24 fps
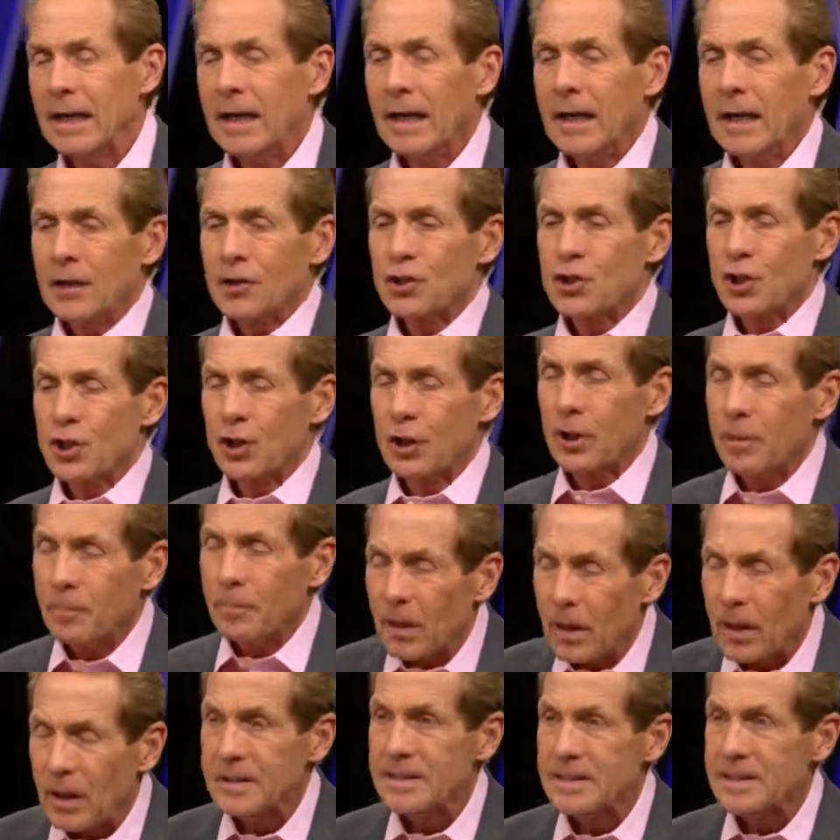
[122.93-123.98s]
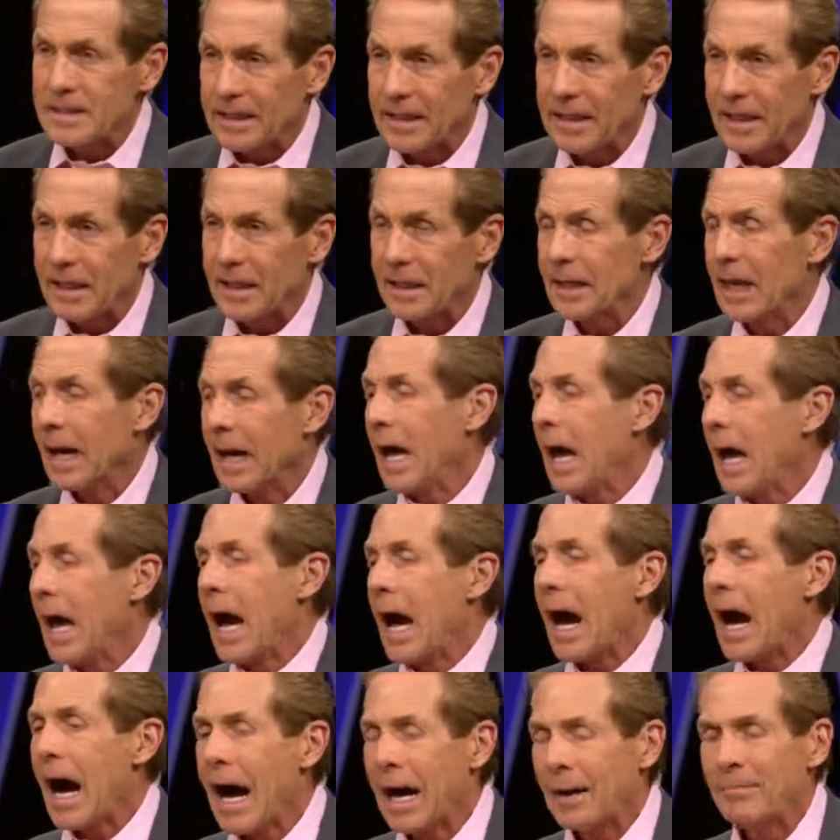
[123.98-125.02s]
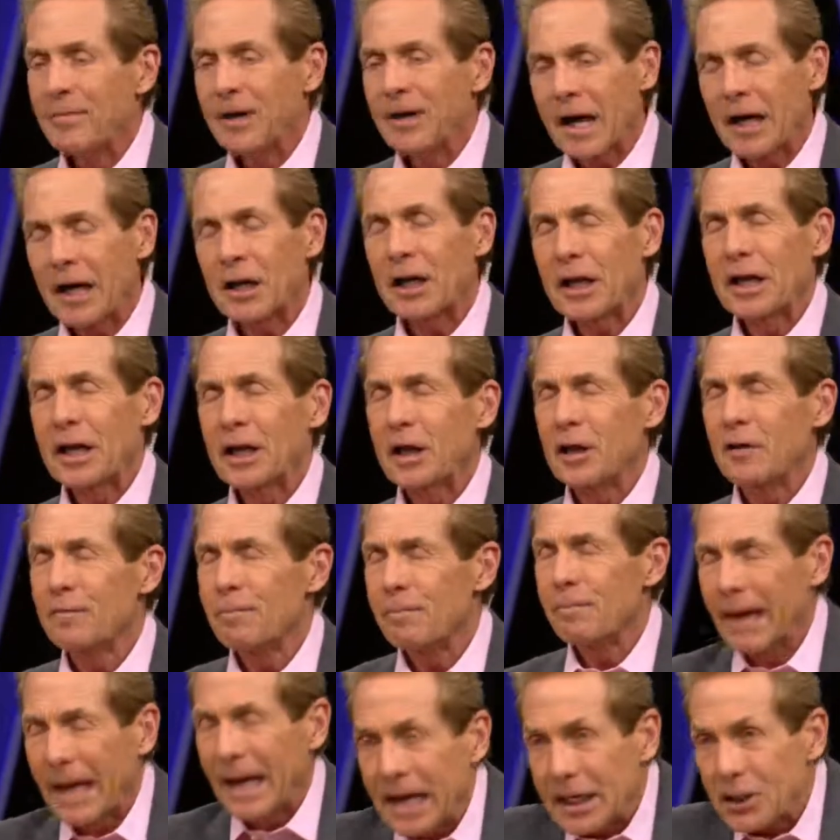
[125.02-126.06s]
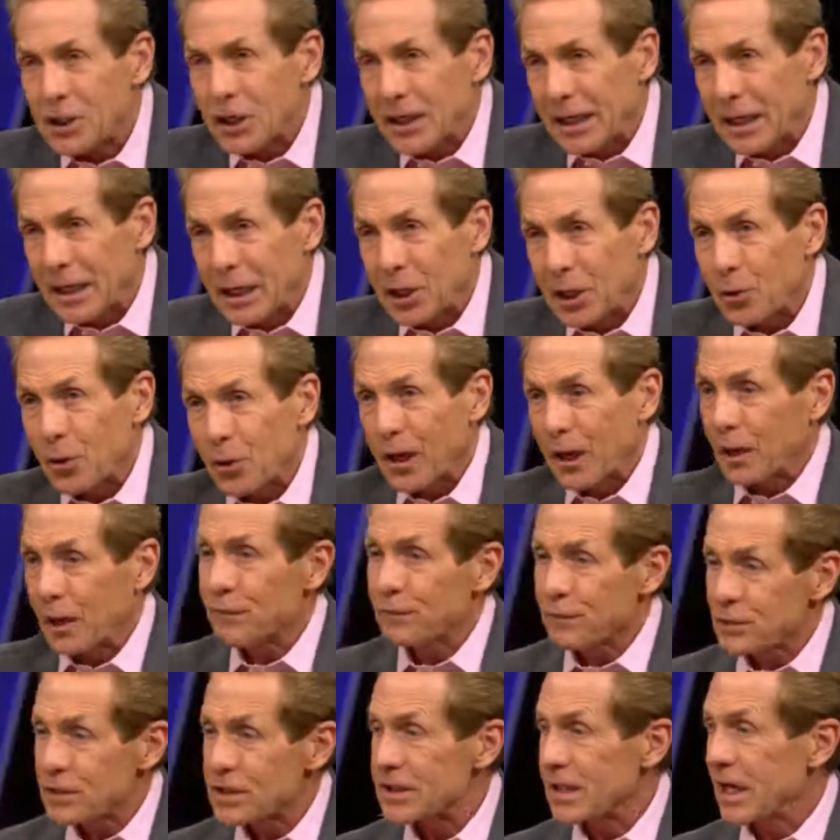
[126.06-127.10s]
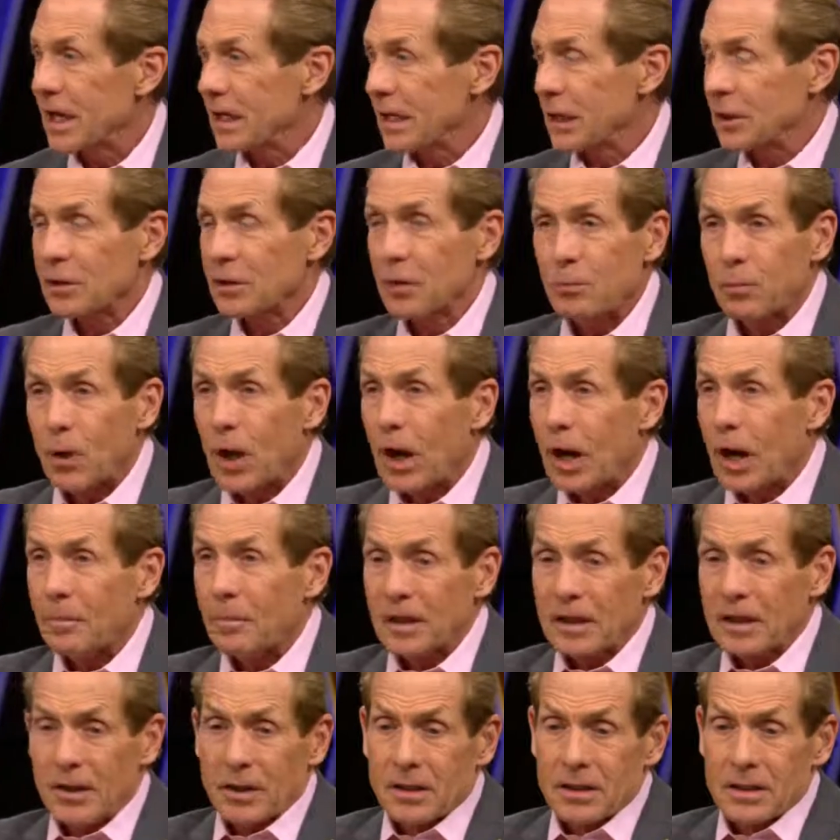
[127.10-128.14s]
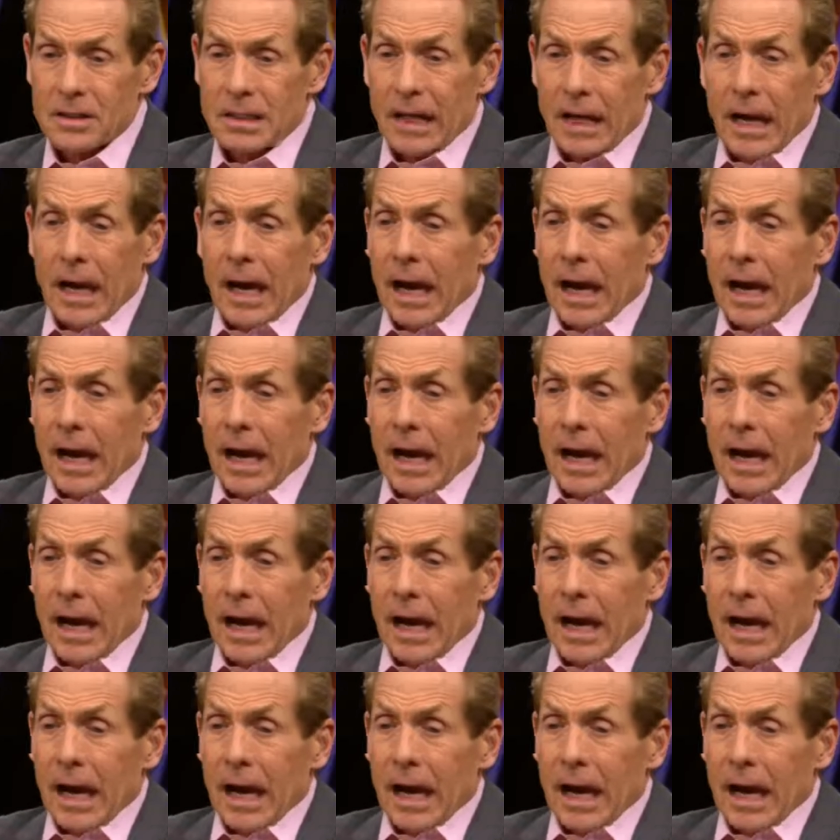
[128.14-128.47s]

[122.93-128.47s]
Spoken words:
Jerry Buss said, I'm not going to give Magic any credit for signing LeBron, because